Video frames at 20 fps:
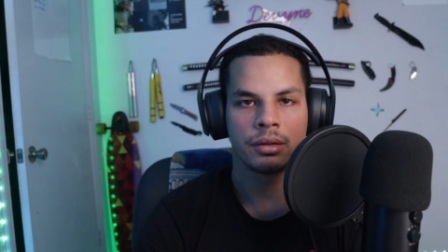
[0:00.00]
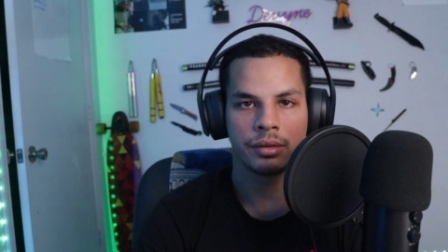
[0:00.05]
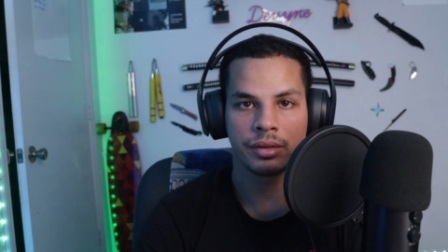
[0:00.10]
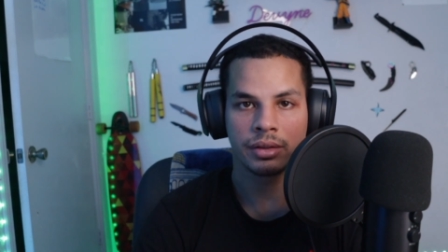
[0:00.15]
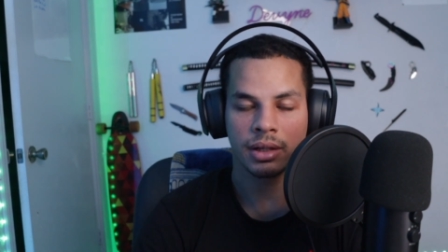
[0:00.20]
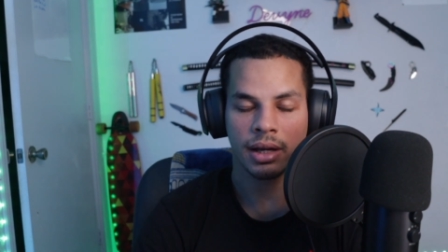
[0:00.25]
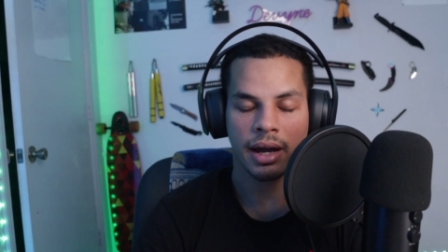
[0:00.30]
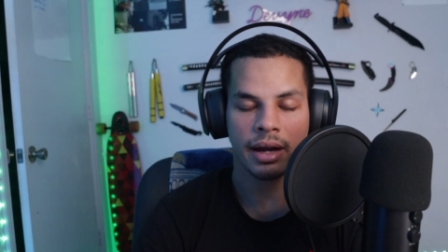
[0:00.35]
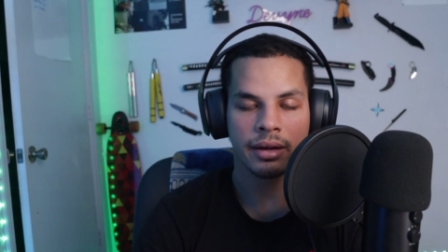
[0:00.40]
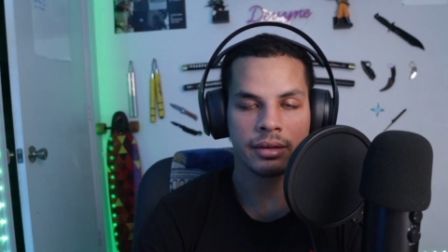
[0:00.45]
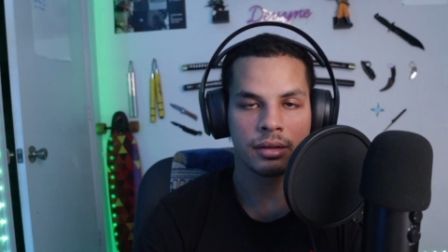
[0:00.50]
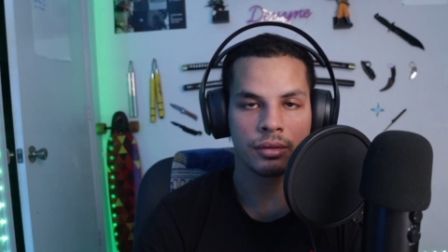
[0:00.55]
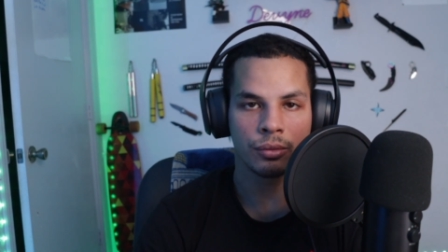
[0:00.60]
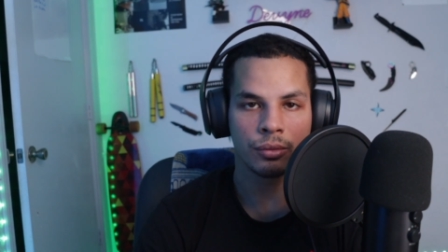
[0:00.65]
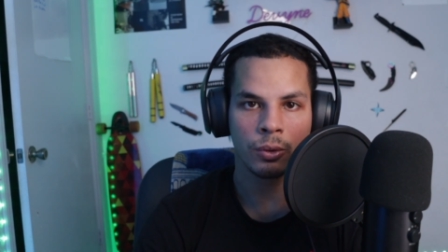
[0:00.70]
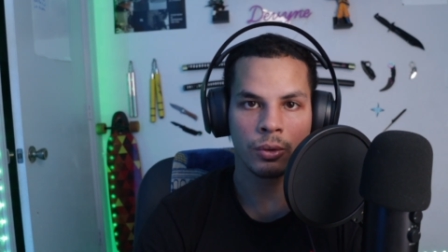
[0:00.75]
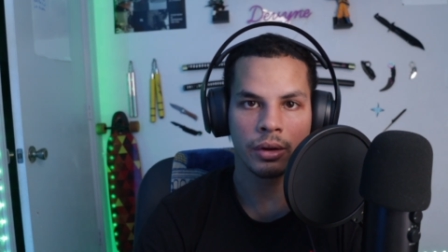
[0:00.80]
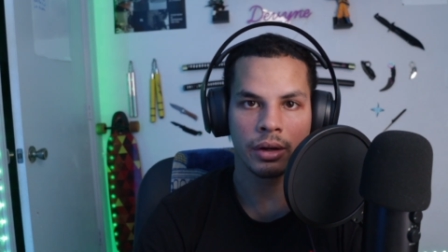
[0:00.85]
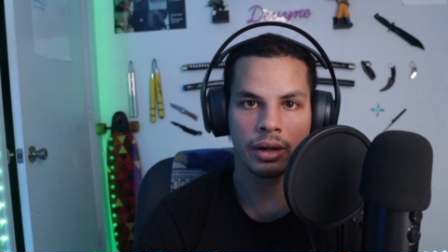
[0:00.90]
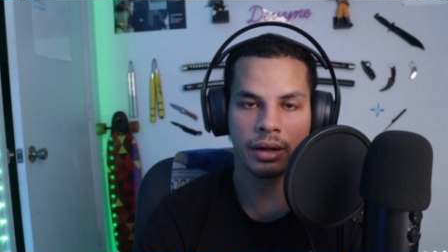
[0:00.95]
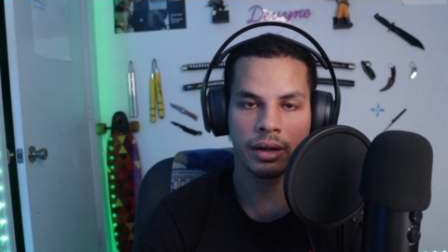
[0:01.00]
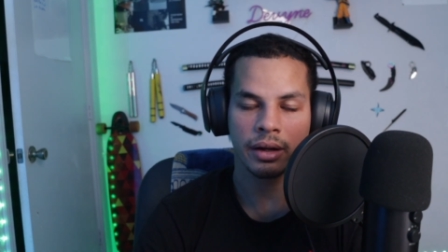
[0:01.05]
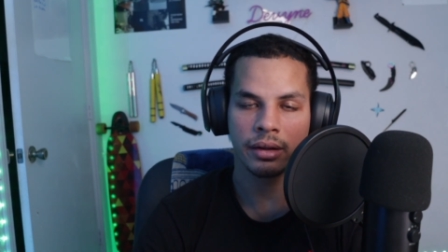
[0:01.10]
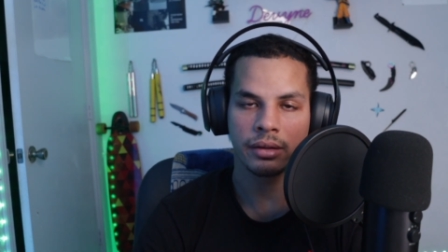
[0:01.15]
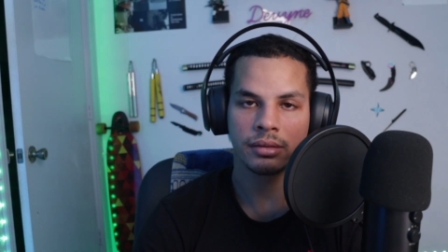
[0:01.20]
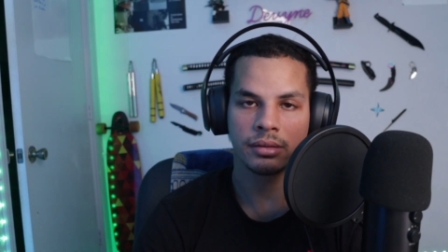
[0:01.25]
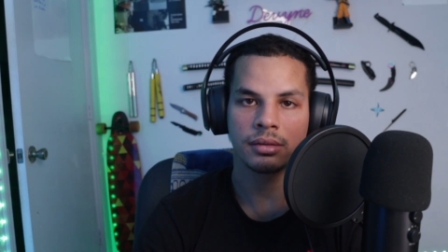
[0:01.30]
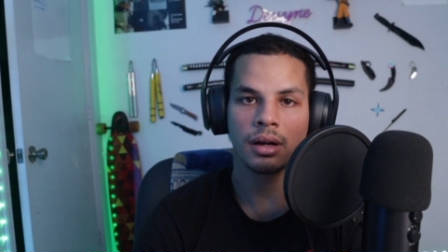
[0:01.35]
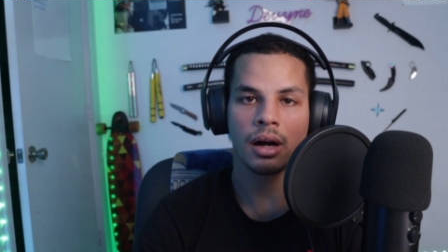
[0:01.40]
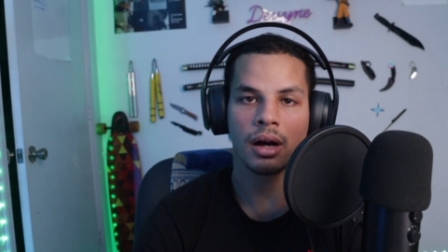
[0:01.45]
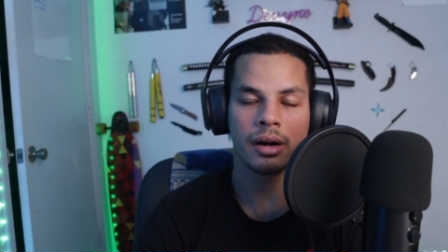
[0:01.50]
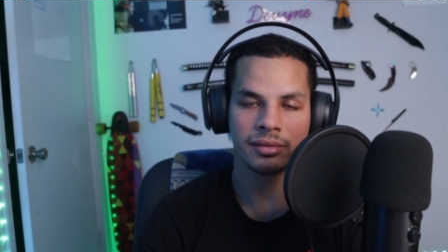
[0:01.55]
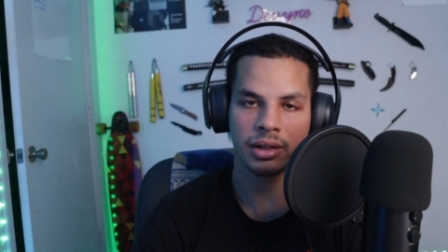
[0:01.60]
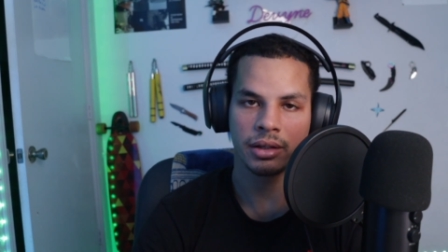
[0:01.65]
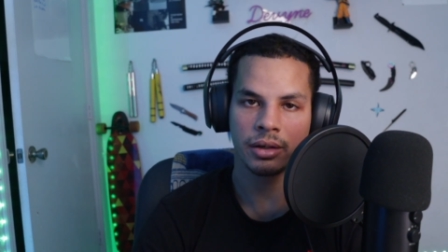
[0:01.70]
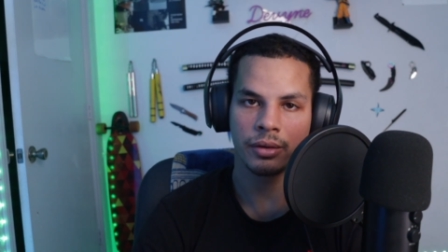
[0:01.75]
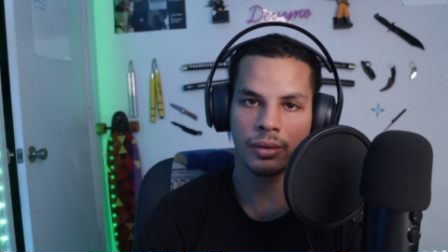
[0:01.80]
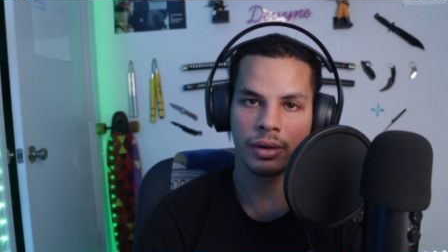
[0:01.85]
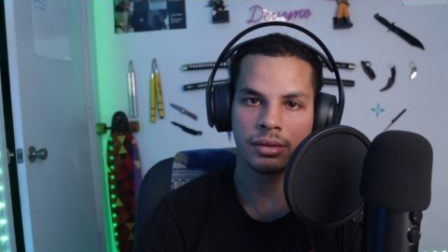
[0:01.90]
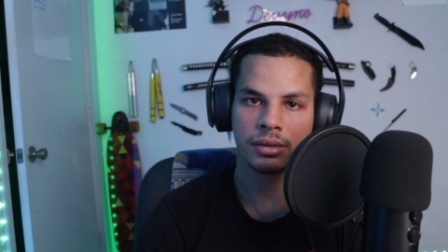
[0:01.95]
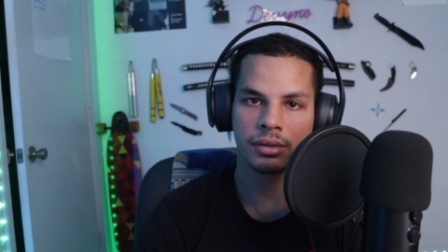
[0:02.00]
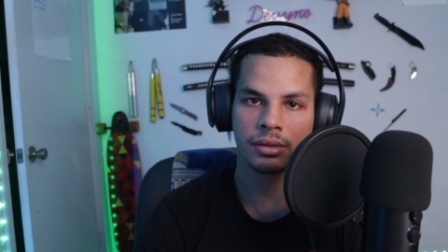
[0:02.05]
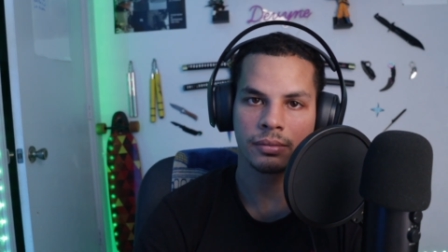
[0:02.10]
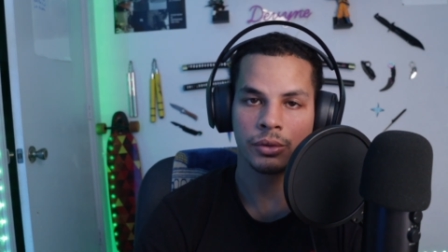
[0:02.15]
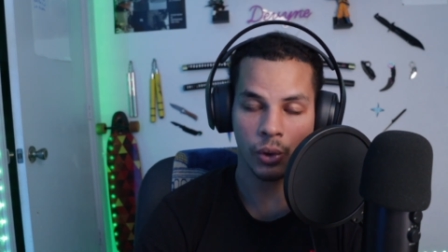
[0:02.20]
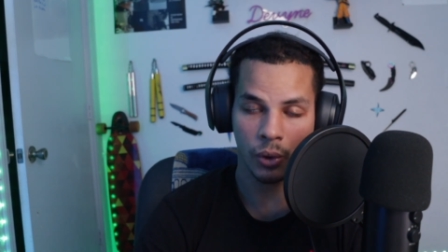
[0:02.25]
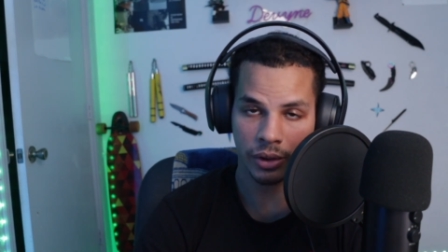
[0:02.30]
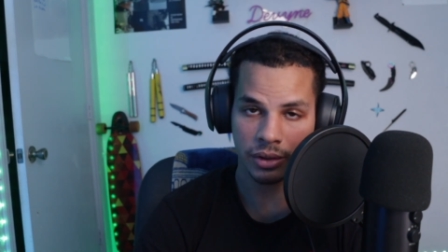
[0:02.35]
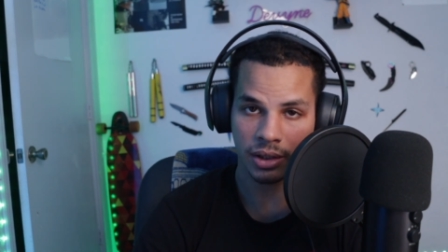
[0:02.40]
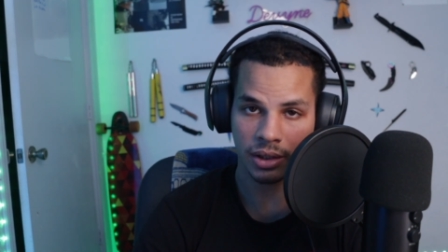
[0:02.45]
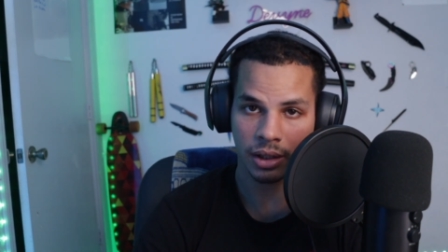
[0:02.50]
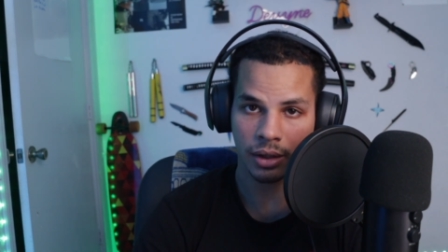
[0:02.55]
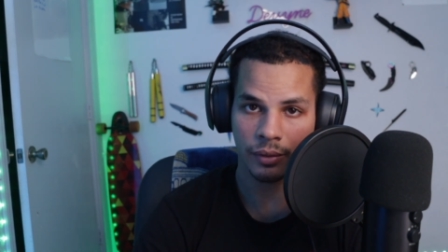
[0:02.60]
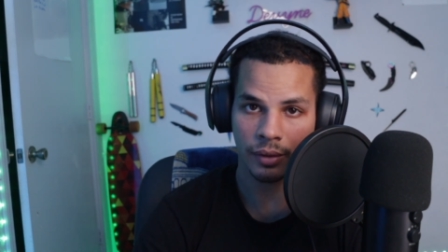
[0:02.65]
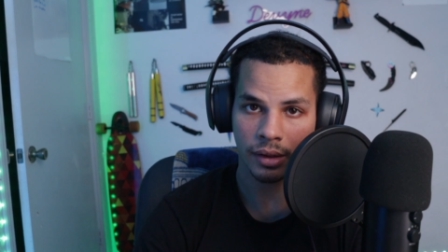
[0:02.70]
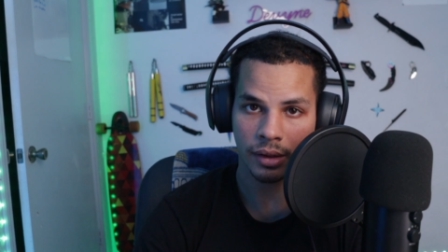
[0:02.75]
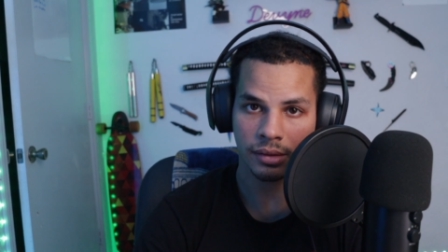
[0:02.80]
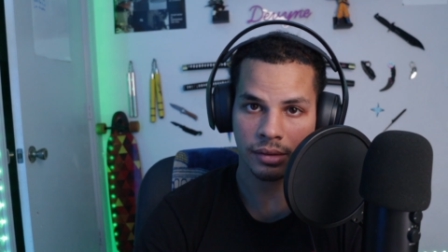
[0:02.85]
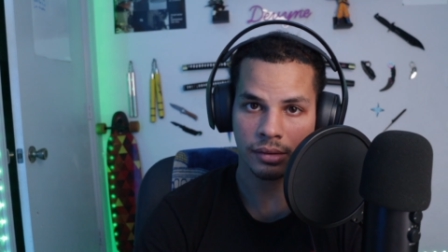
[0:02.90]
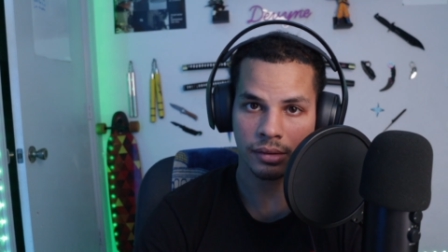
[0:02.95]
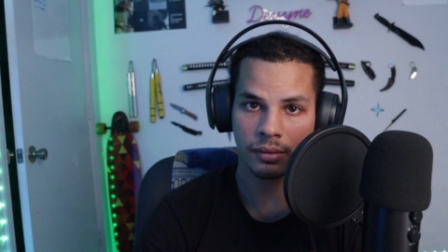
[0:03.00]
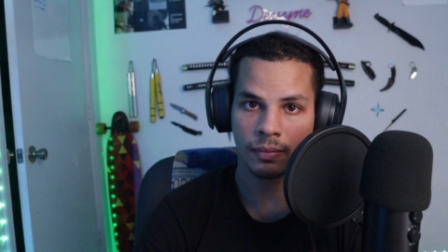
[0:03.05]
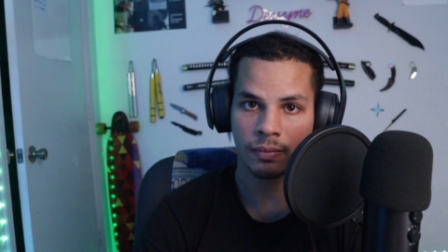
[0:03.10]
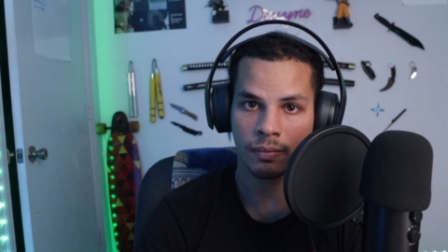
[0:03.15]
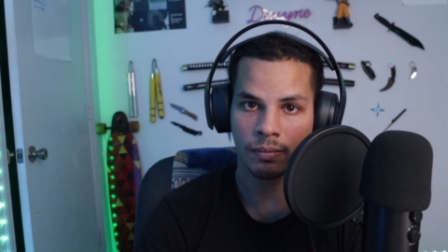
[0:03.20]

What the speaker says: there's an active war against our generation, your generation,